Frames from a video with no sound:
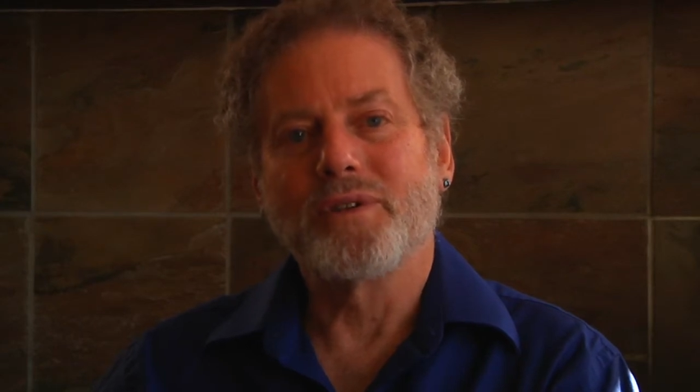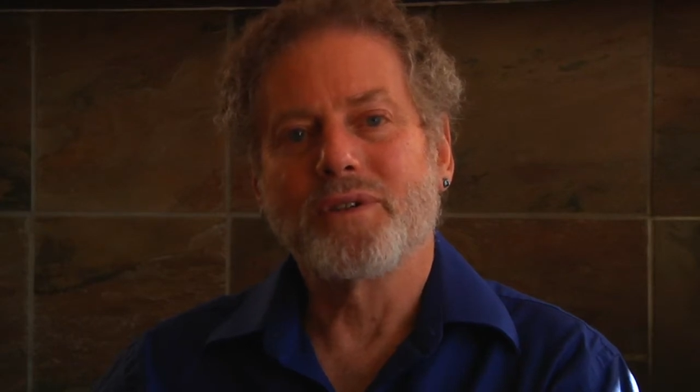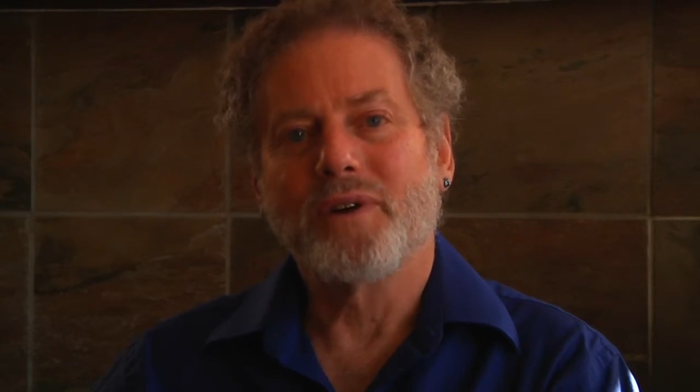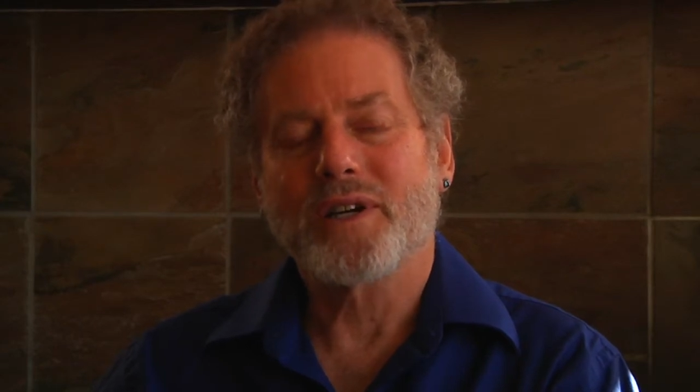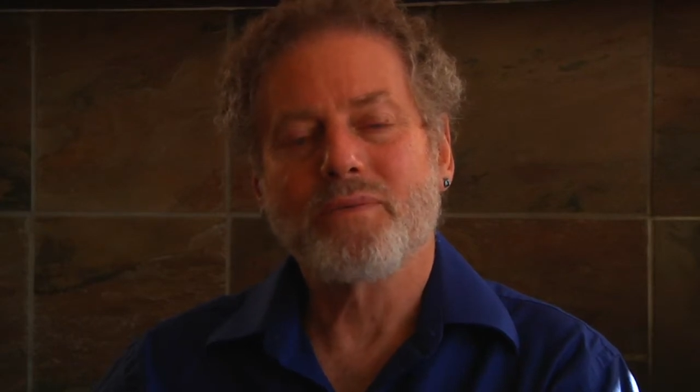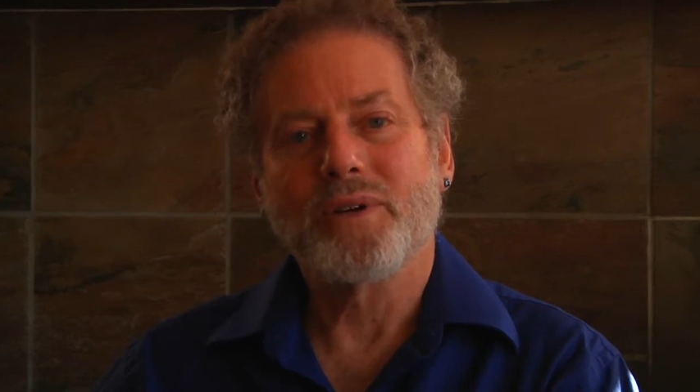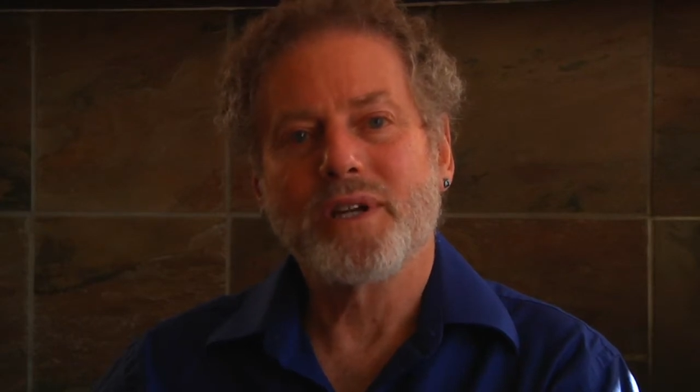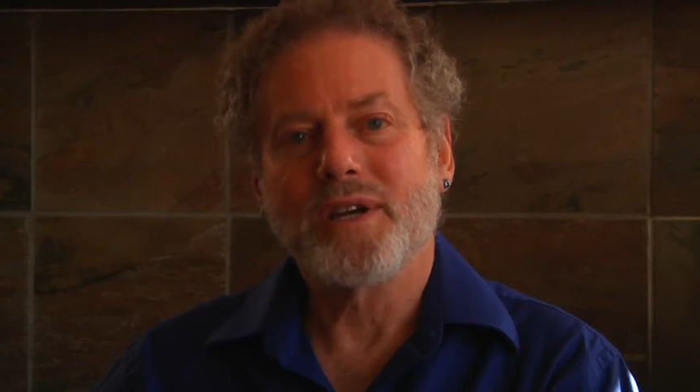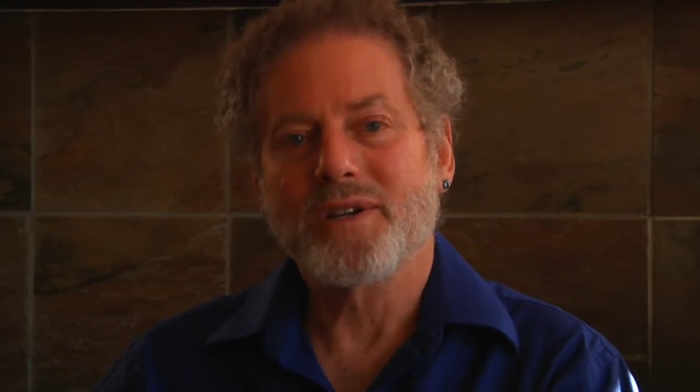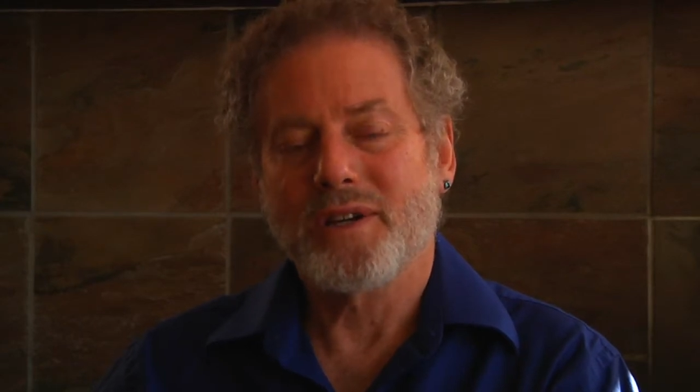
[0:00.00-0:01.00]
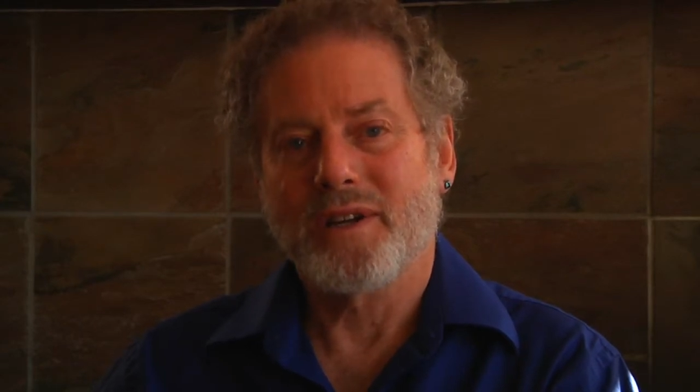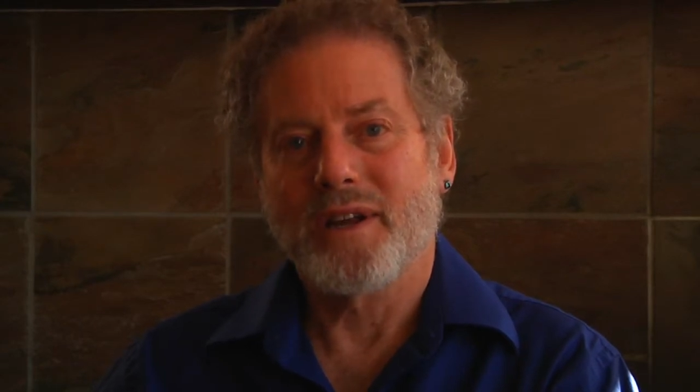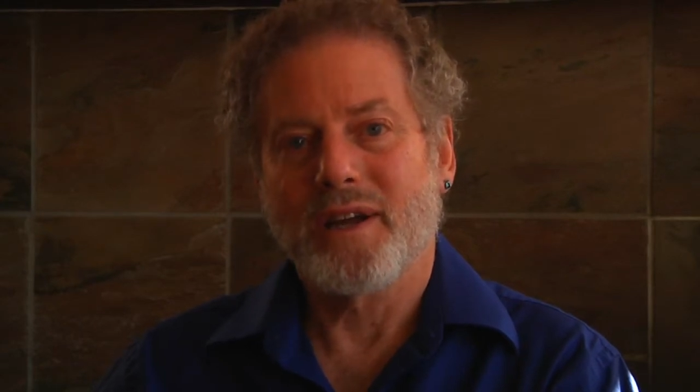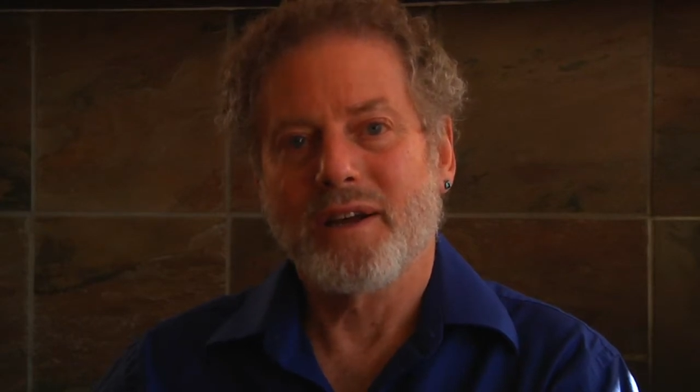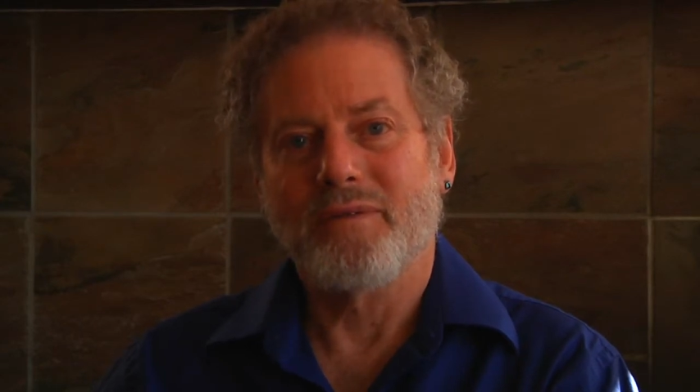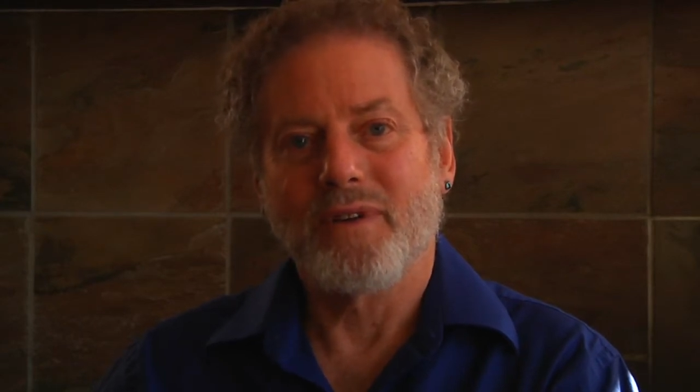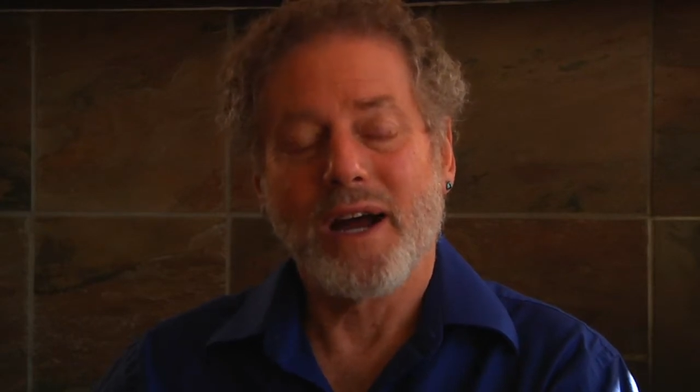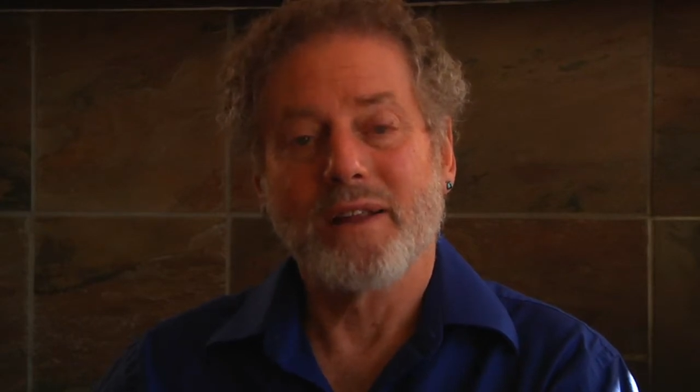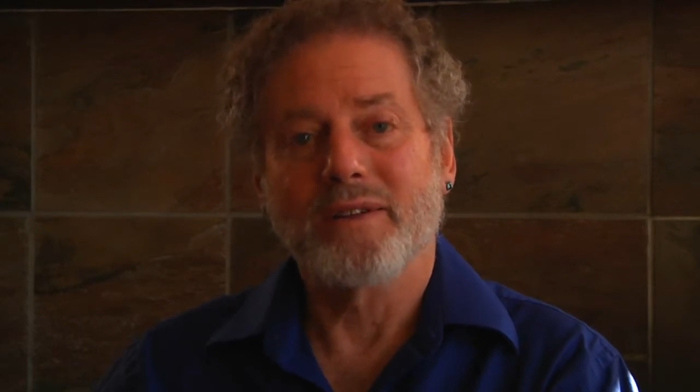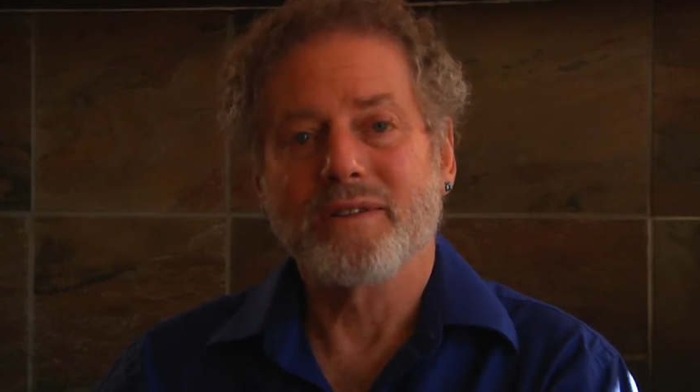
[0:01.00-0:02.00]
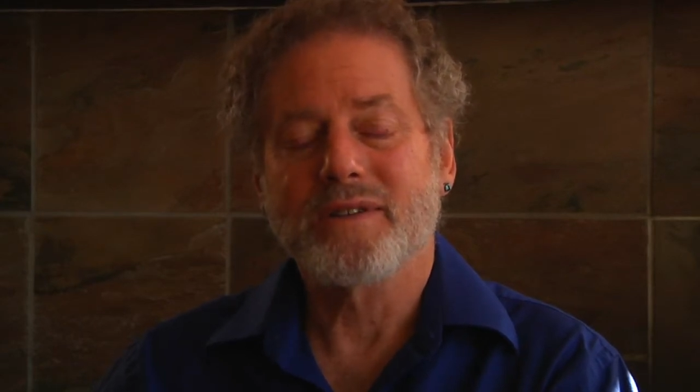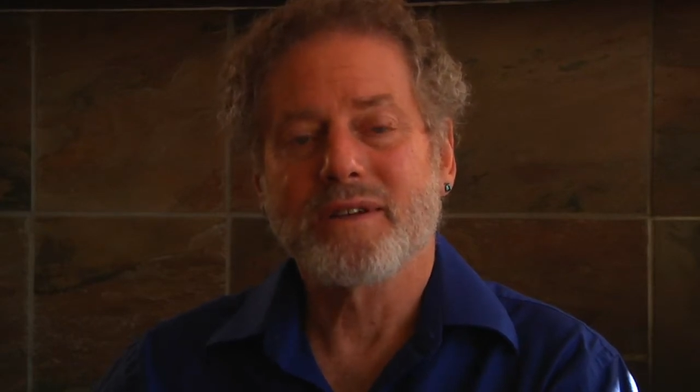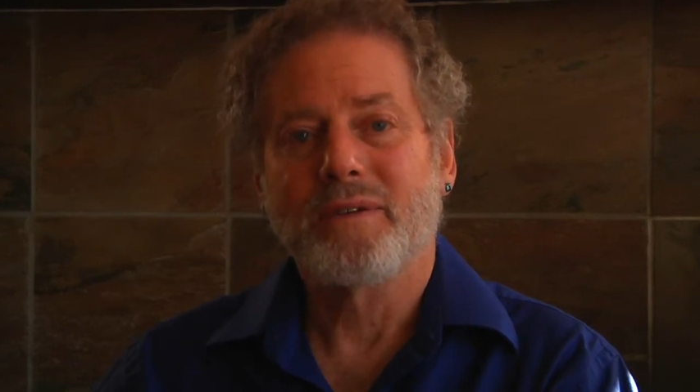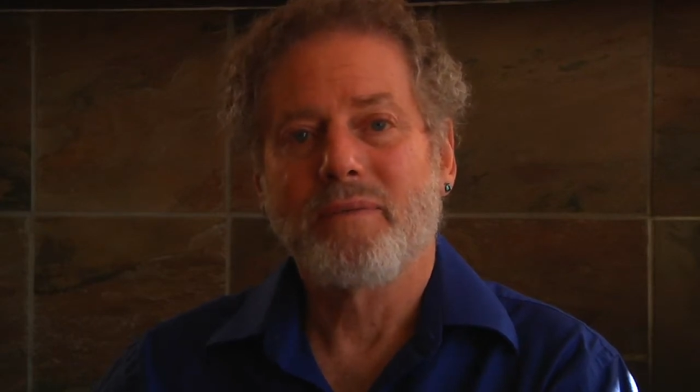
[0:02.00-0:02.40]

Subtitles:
to exploitation and violence.